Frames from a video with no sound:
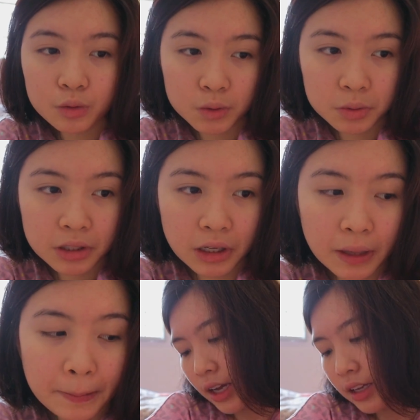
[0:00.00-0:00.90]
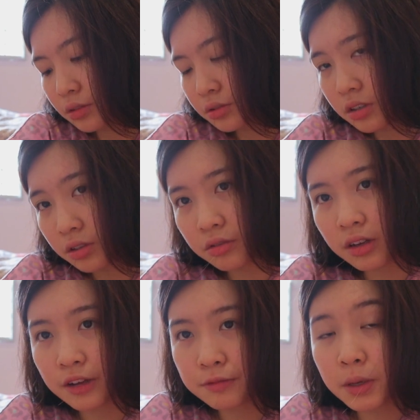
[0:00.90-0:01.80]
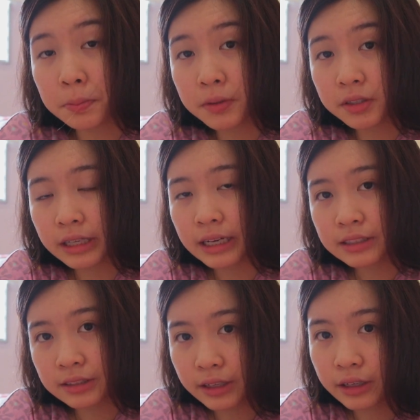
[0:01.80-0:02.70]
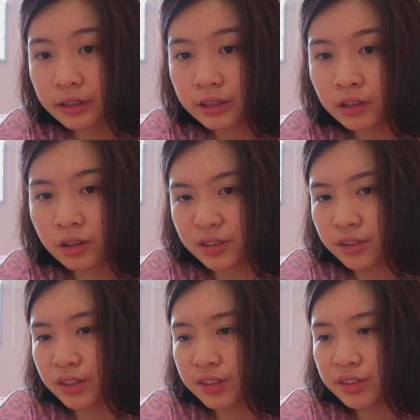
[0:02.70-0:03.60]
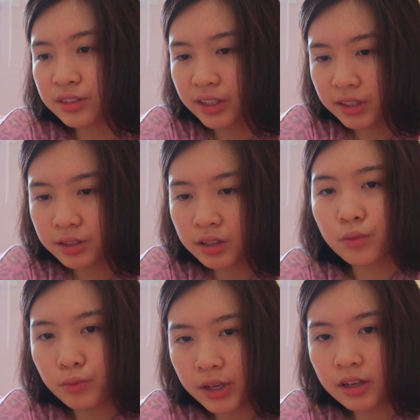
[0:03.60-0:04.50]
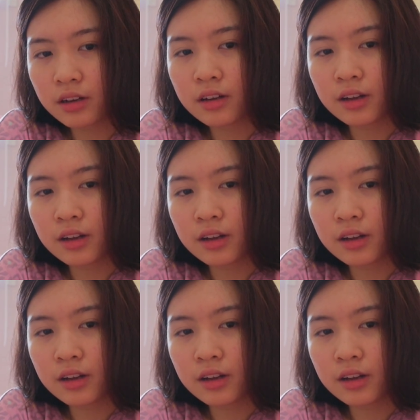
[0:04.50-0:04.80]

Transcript: know what to say. I also need to have my blood test taken on the sixth week